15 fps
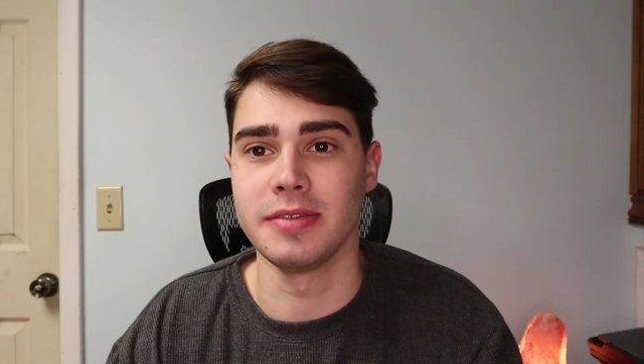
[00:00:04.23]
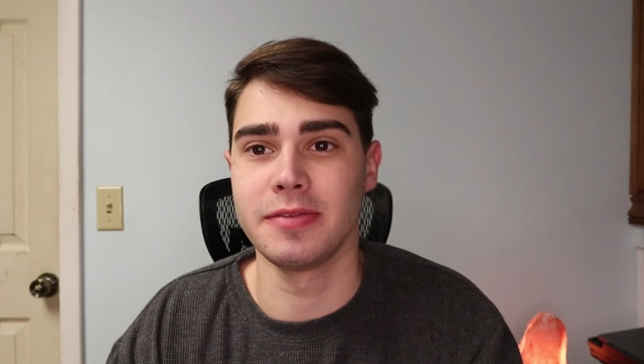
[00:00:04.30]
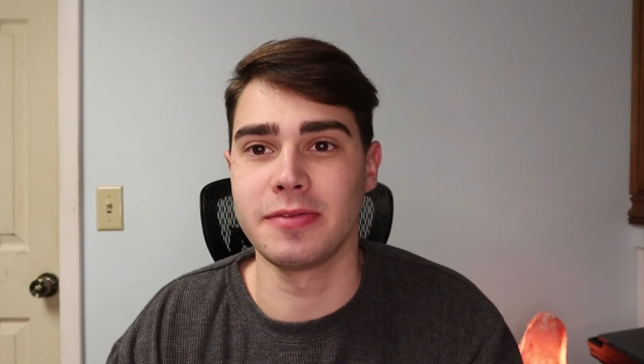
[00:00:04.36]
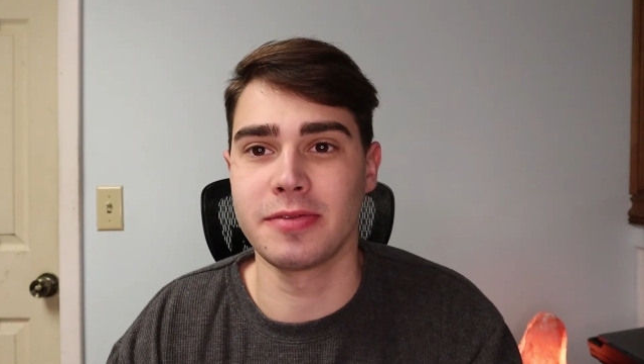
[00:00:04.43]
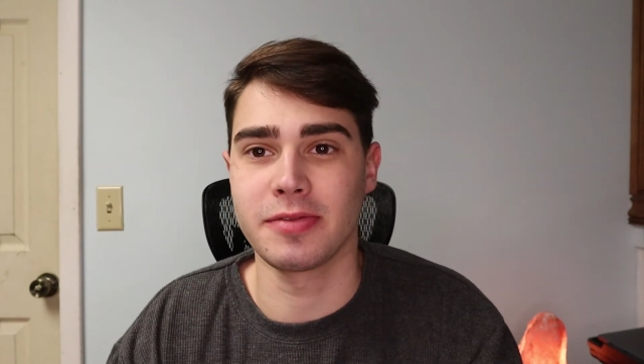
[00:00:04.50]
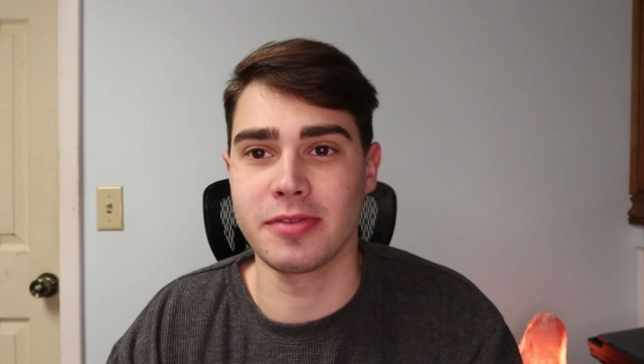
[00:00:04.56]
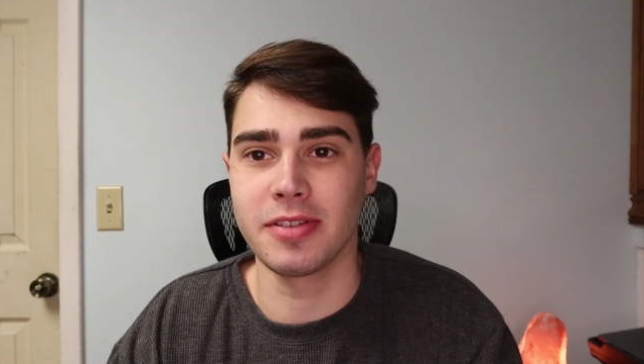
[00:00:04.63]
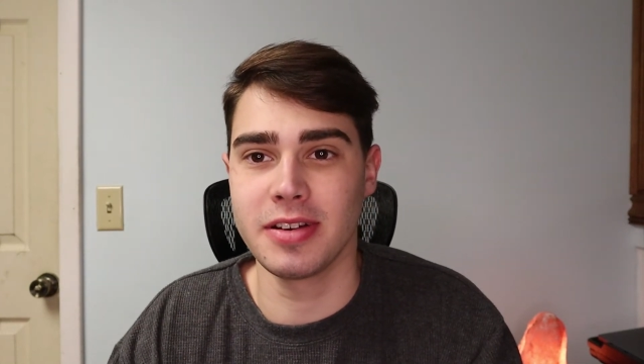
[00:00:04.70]

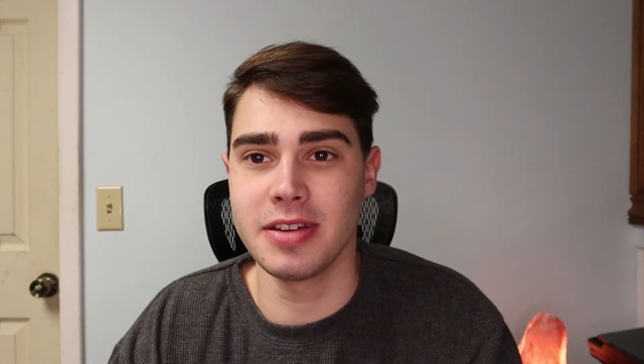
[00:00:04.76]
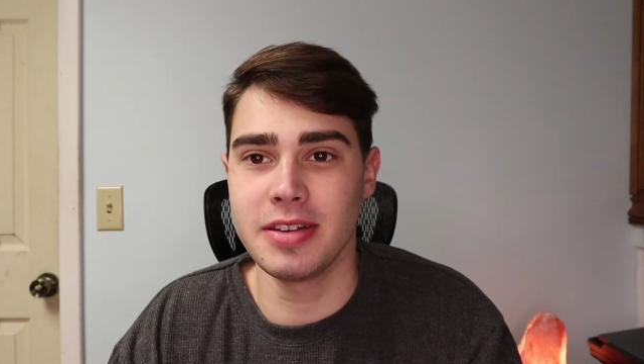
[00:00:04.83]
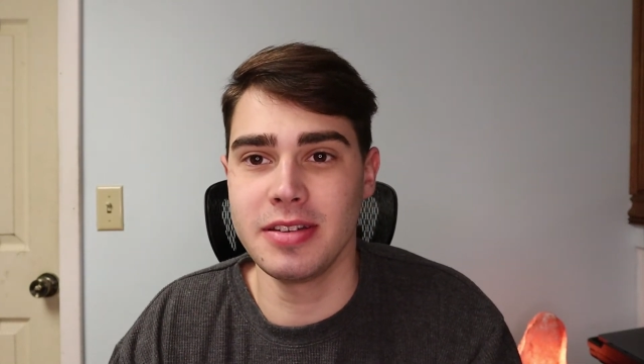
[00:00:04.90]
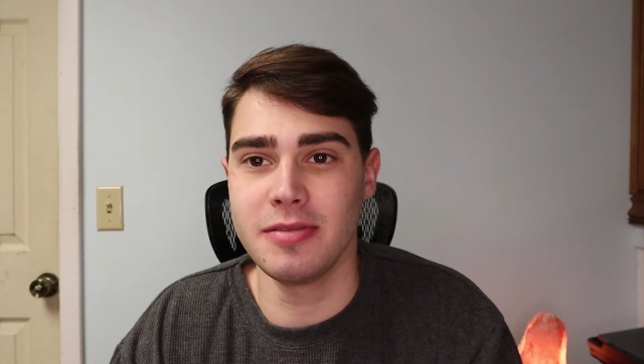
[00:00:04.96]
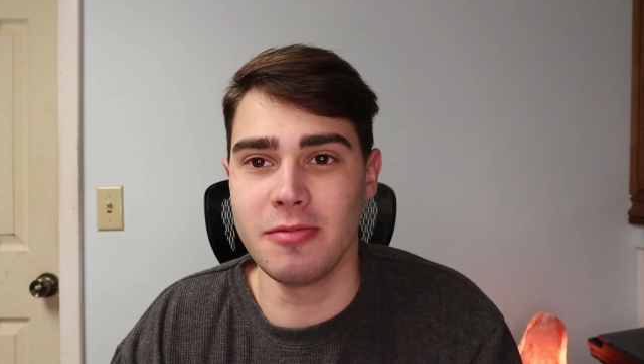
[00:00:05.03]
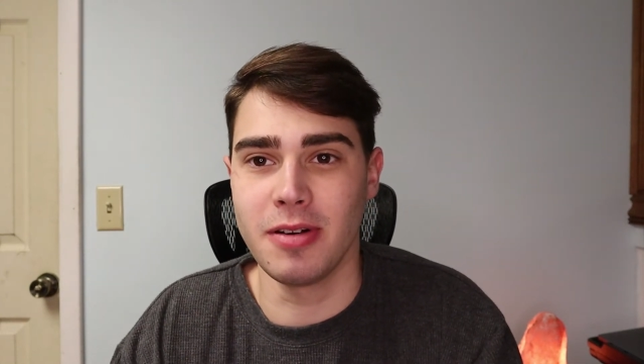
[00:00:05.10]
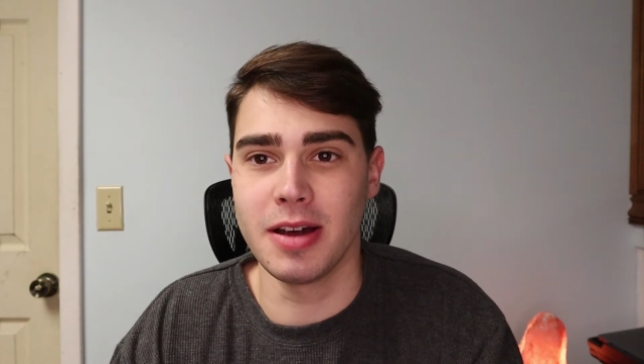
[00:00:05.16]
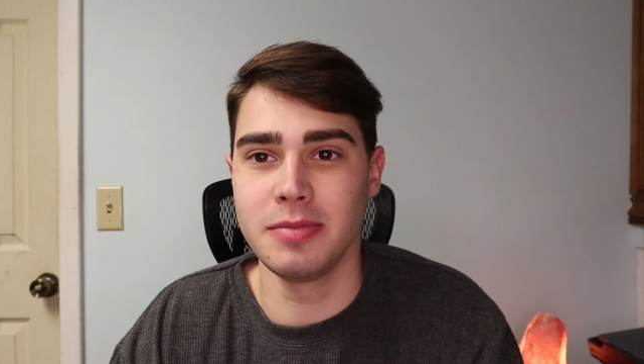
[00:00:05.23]

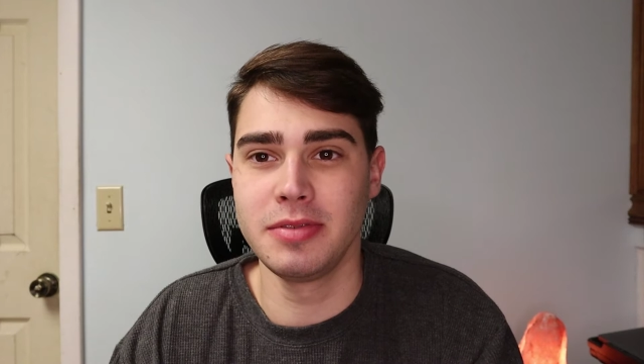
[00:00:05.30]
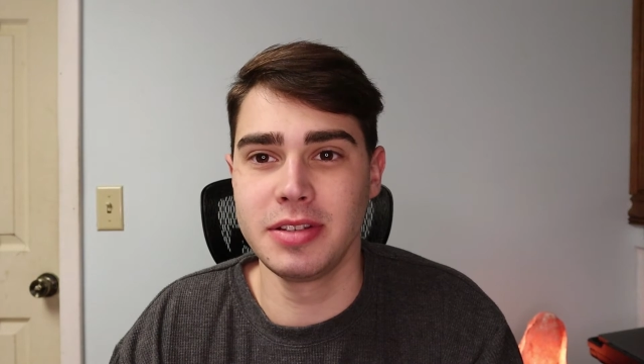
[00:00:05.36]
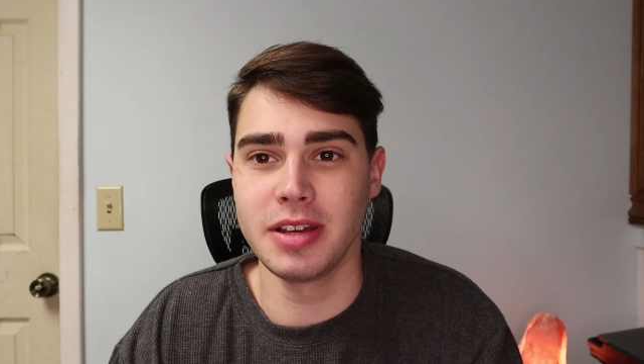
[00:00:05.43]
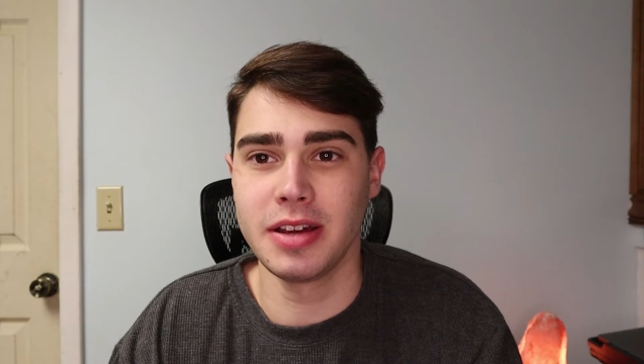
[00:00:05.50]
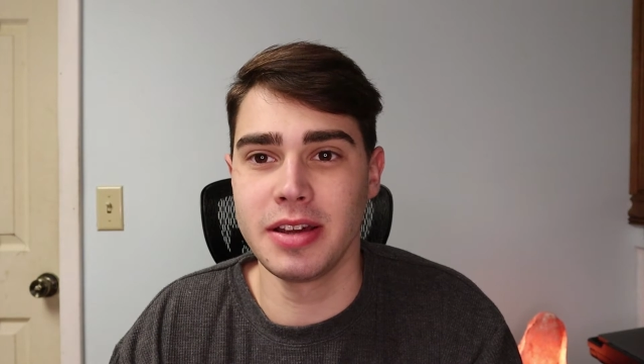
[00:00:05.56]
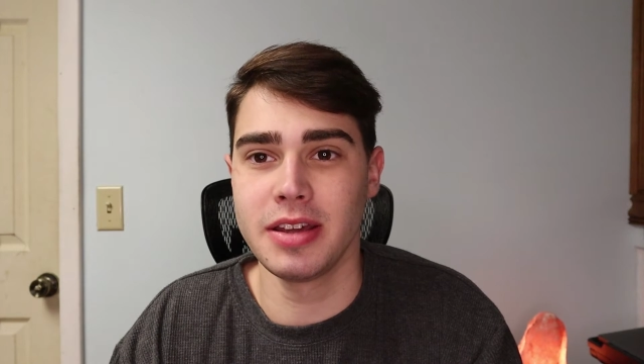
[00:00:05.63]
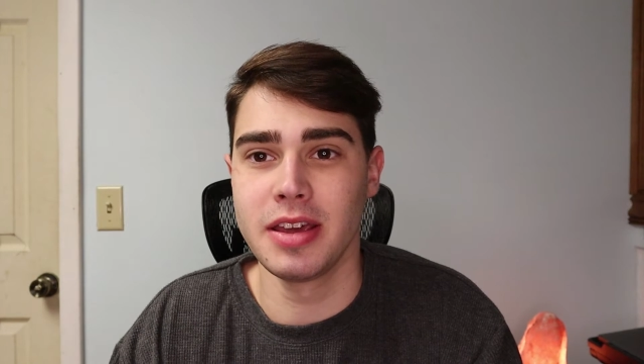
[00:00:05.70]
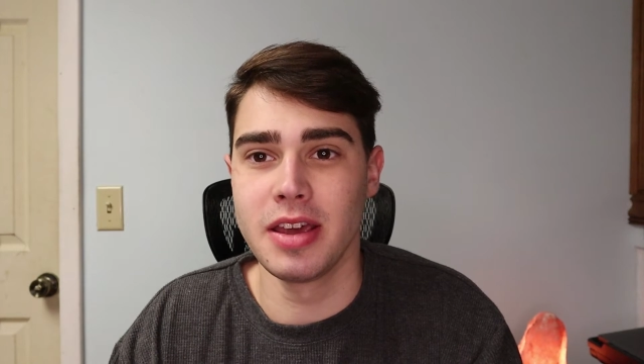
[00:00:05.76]
free
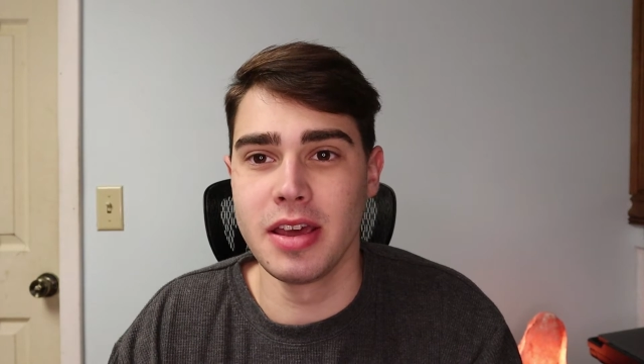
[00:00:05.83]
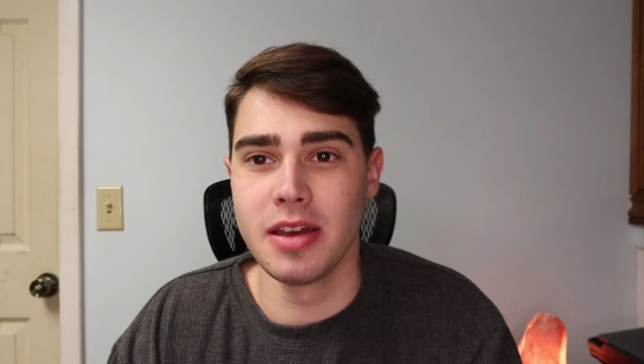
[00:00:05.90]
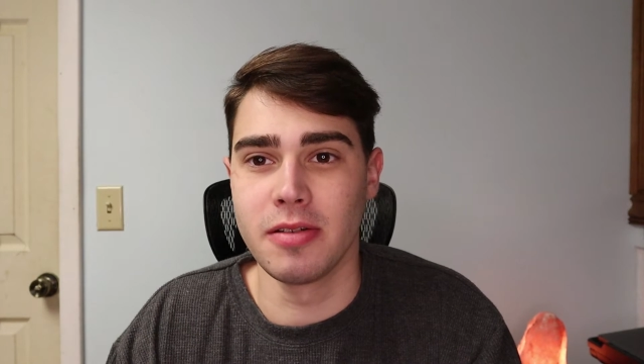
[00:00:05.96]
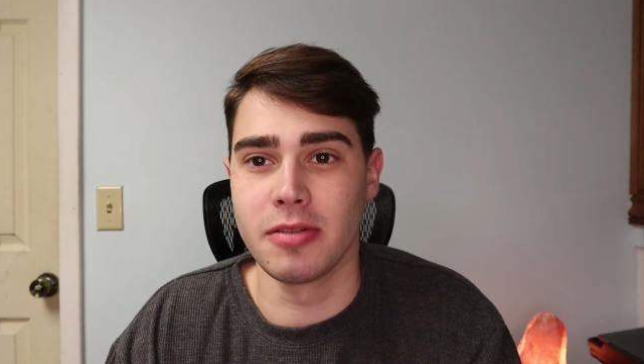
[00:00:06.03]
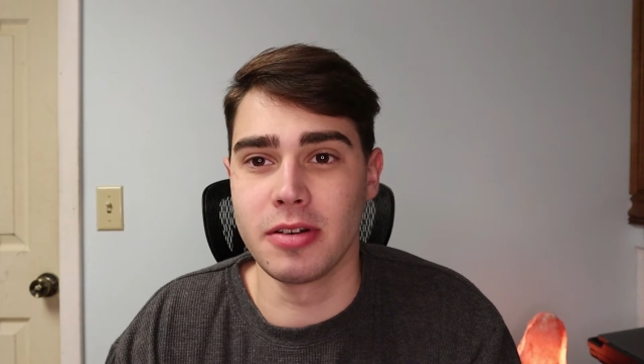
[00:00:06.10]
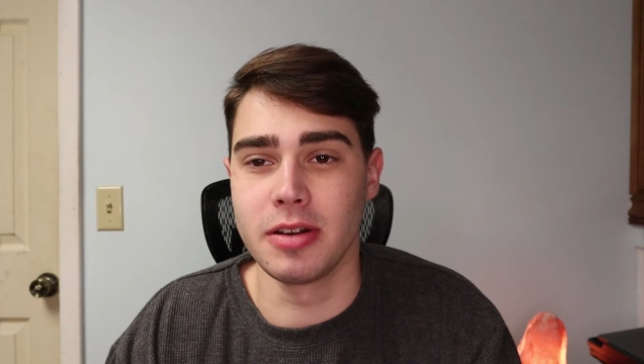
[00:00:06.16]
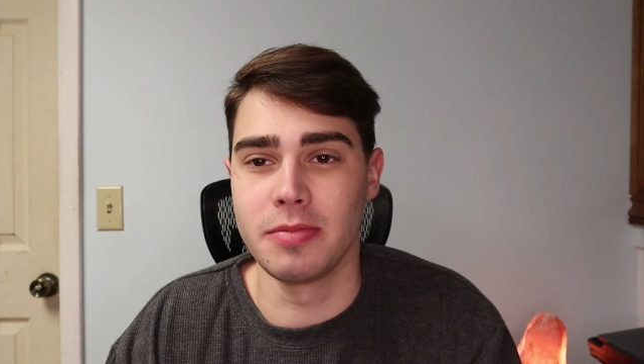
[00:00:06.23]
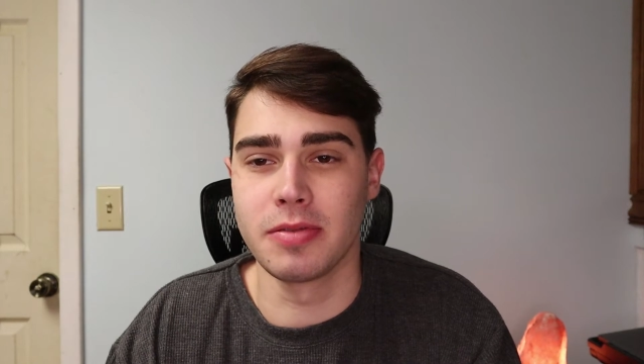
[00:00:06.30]
website
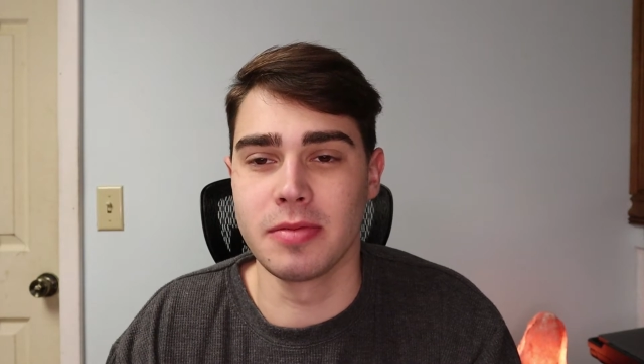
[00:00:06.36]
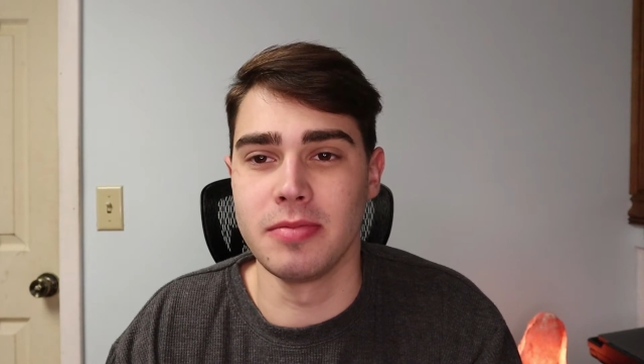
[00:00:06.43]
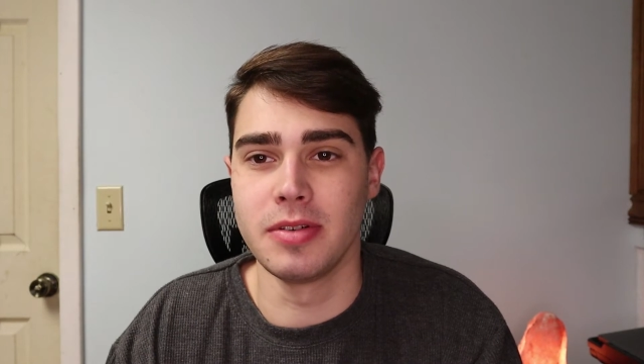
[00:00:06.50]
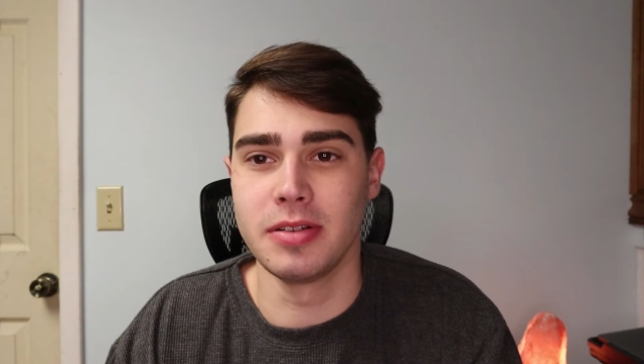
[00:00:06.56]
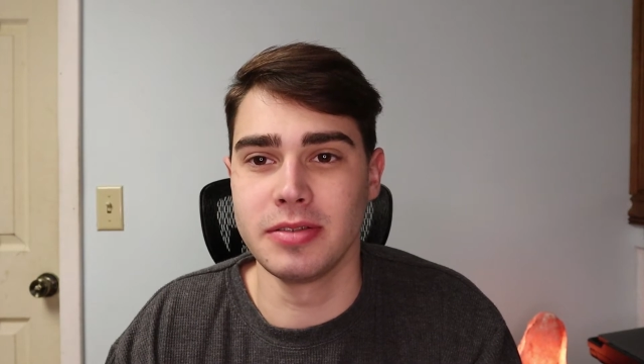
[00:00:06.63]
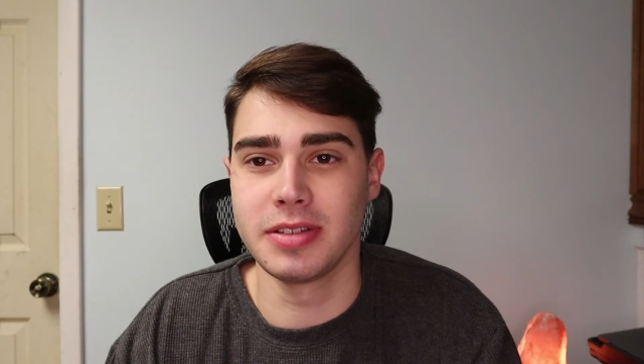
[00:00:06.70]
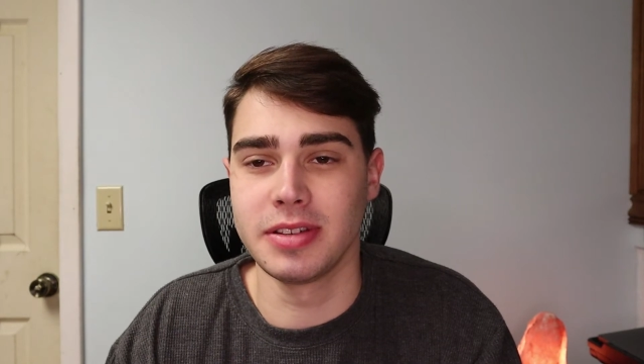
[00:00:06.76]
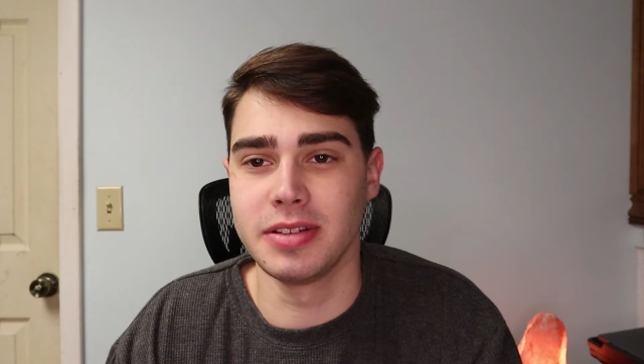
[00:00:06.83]
where he
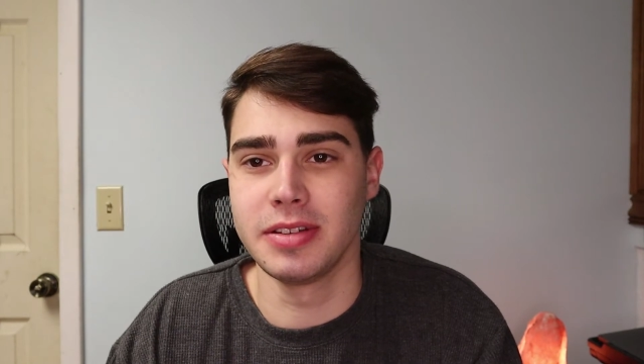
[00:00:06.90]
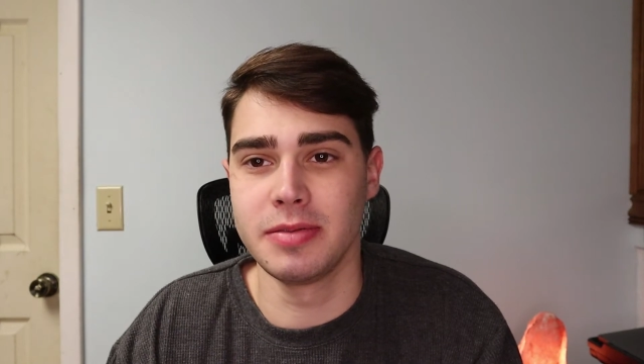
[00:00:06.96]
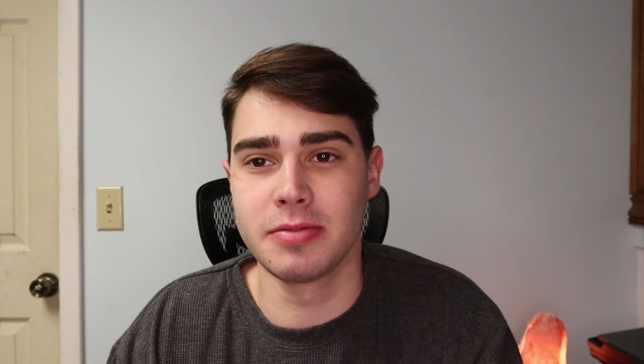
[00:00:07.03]
promotes it.